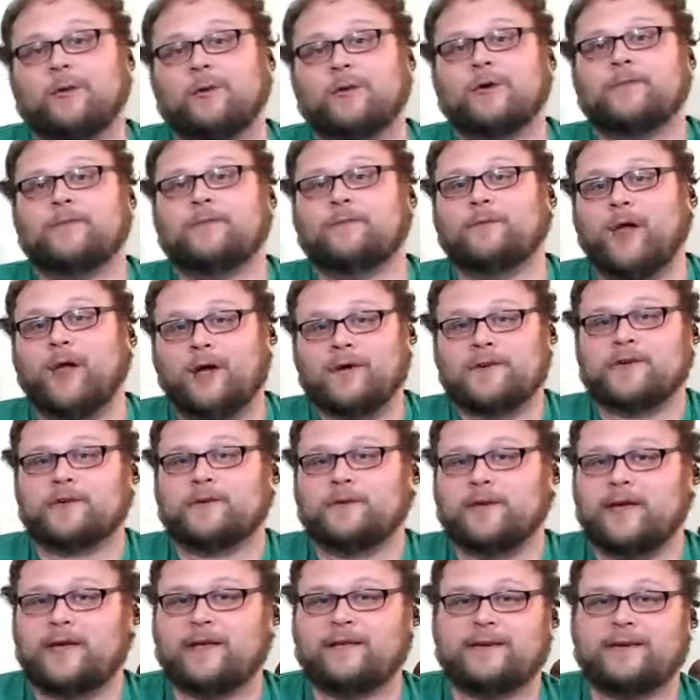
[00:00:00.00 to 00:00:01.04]
Lord of
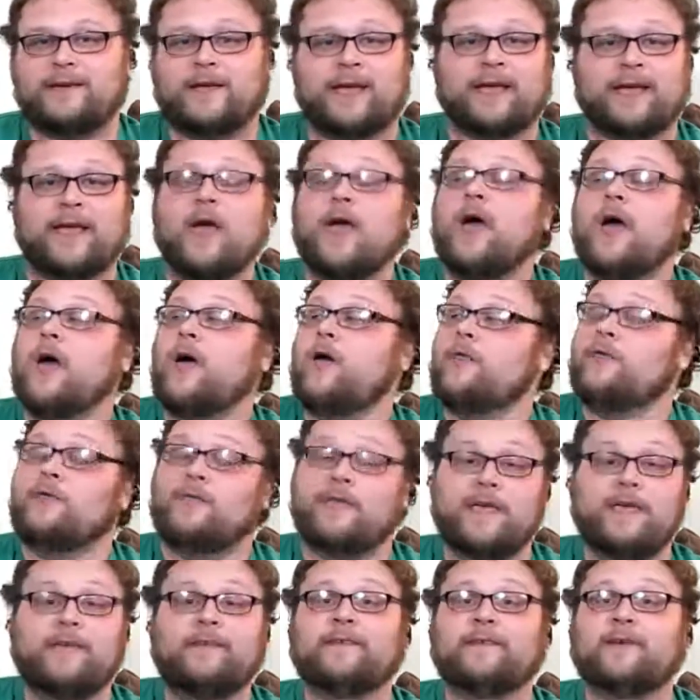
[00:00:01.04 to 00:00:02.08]
Luxury in the deck.
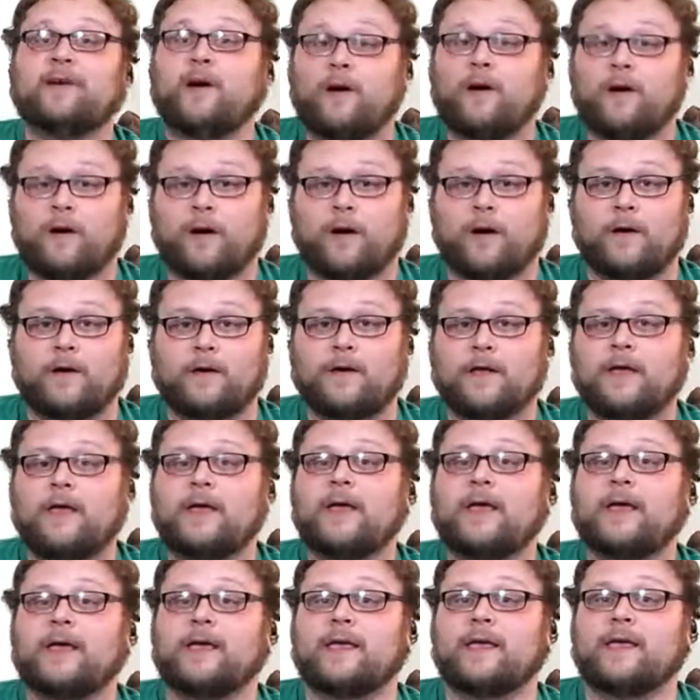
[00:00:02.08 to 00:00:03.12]
This card
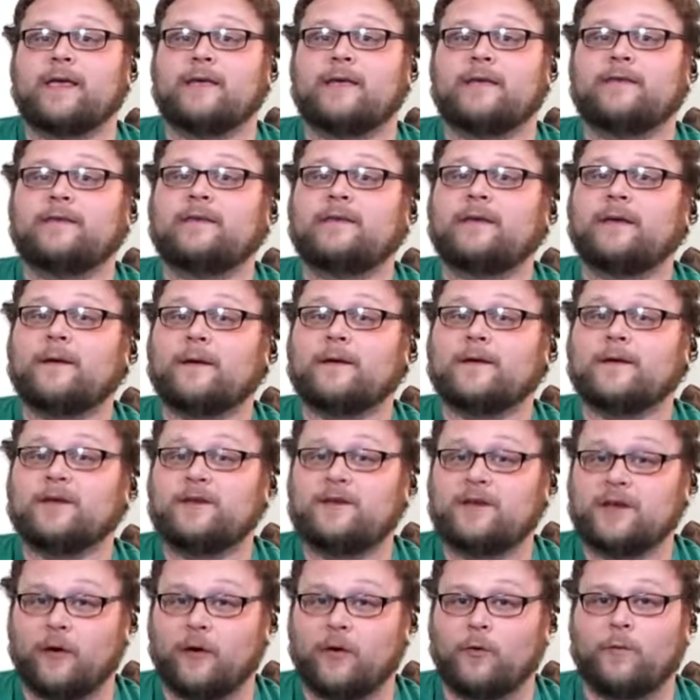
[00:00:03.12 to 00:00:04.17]
is
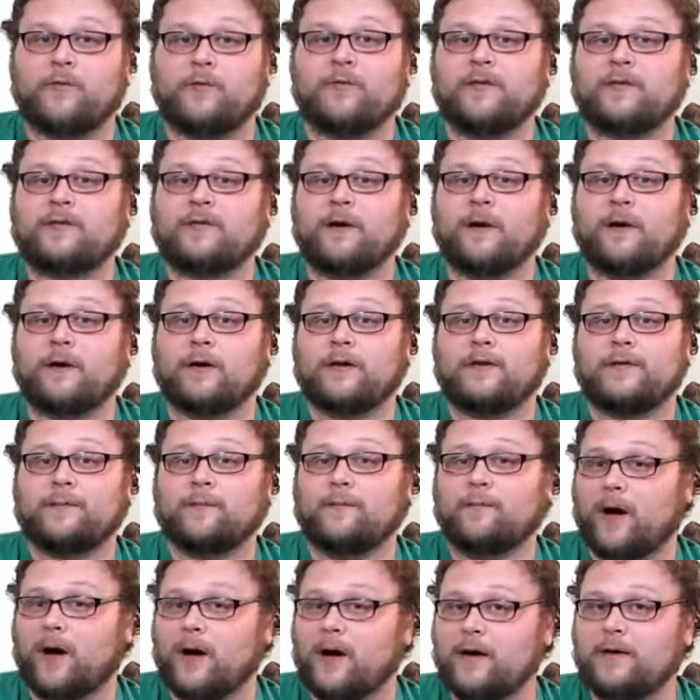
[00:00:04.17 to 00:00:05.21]
dope. This card is
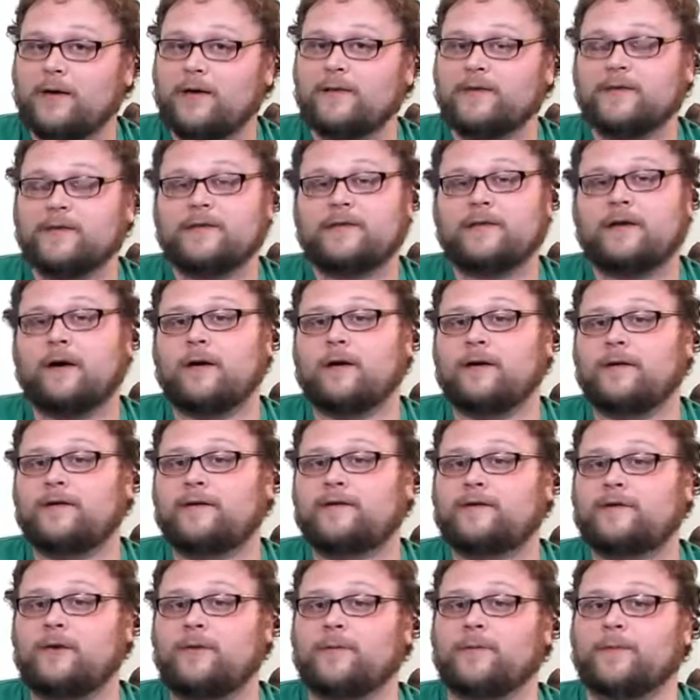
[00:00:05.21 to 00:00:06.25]
bonkers. This card is
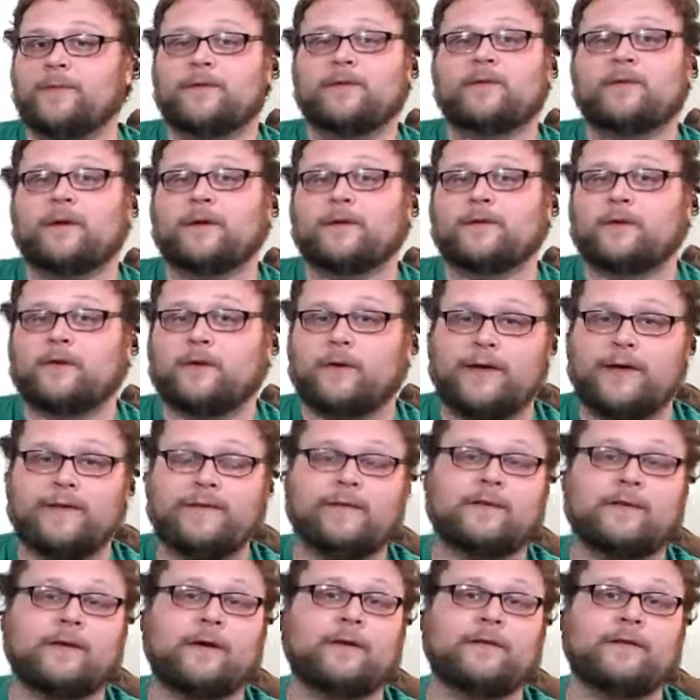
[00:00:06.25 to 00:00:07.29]
stupid. This card is crazy.
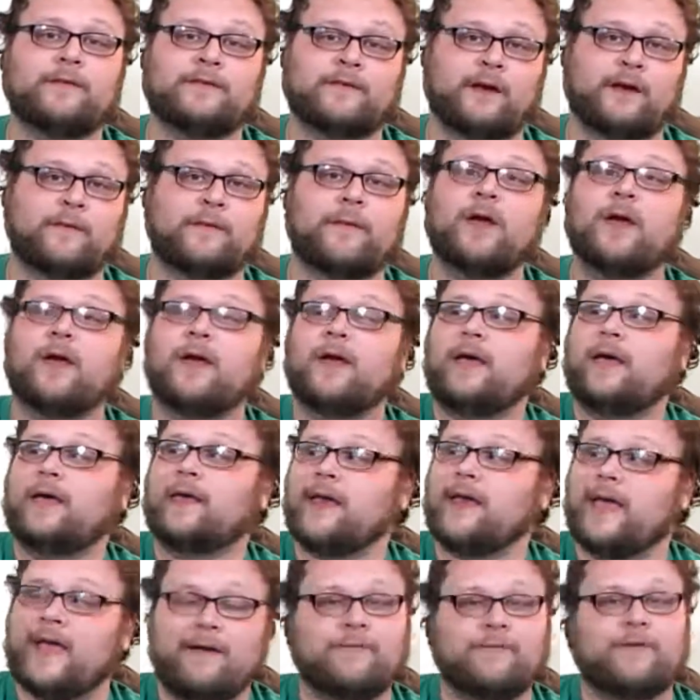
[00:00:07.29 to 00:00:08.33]
This card is dumb.
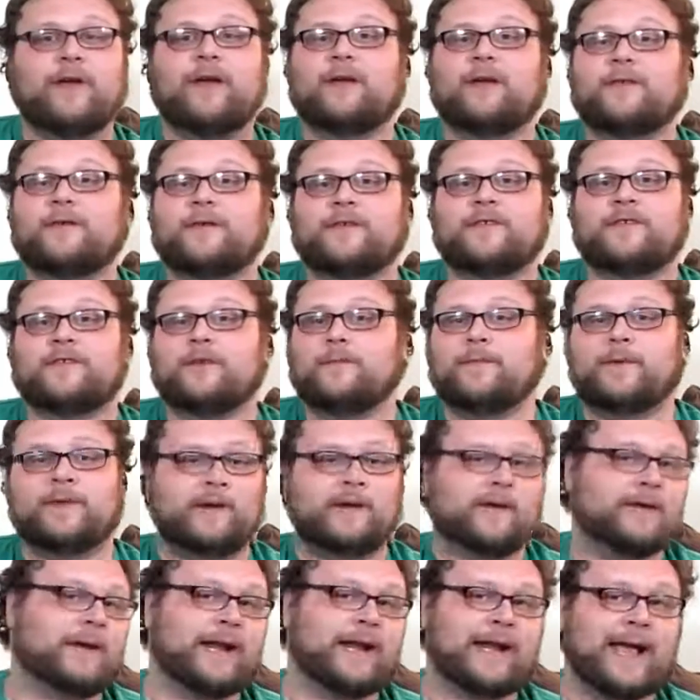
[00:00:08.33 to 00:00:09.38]
And every other stupid
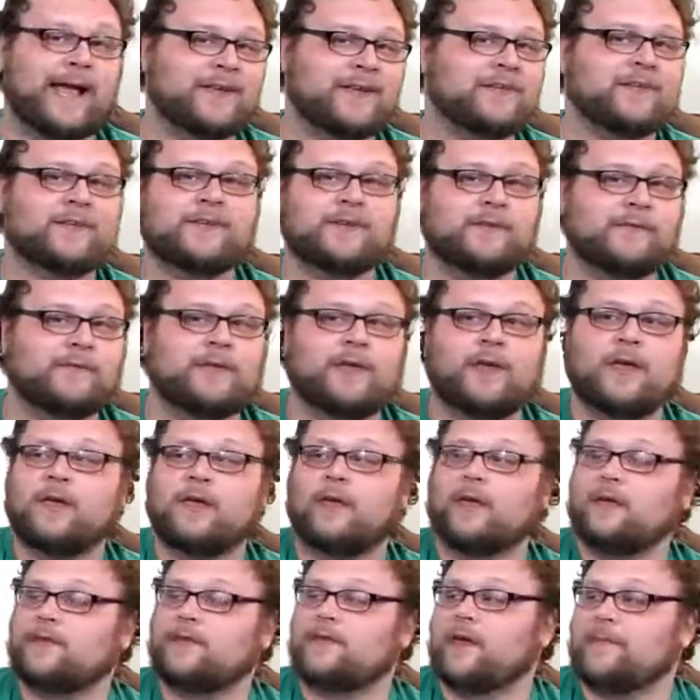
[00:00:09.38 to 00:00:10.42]
internet adjective
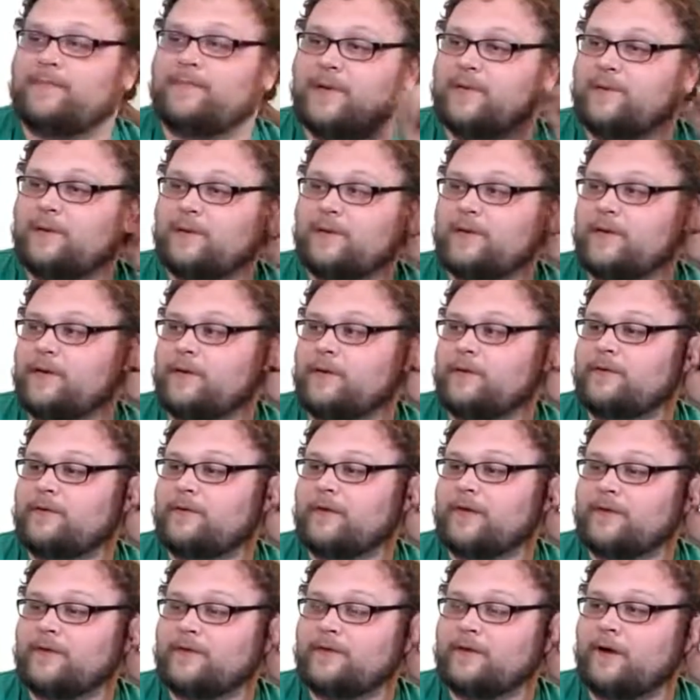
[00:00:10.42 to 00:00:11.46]
that people use.
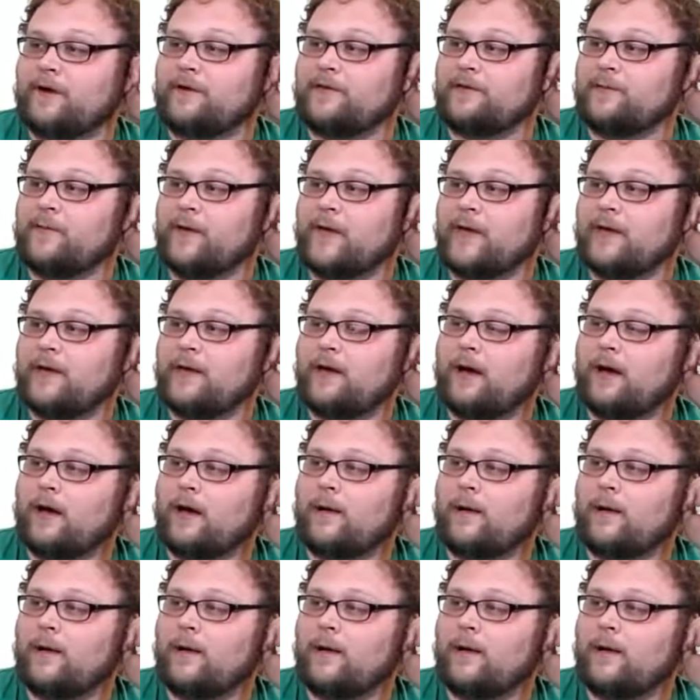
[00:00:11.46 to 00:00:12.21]
Like, this card is bae.